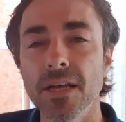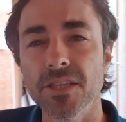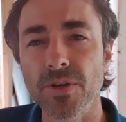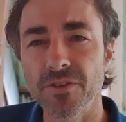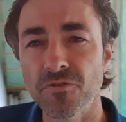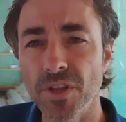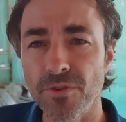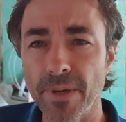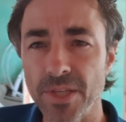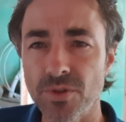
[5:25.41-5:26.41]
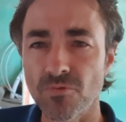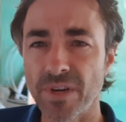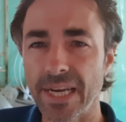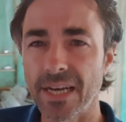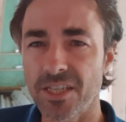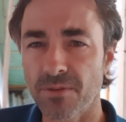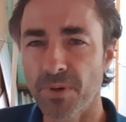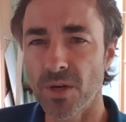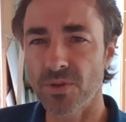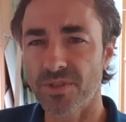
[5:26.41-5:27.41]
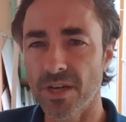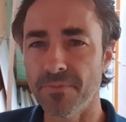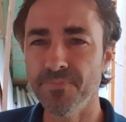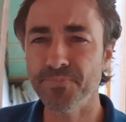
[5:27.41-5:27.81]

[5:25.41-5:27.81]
So it's fundamental, really, I suppose, that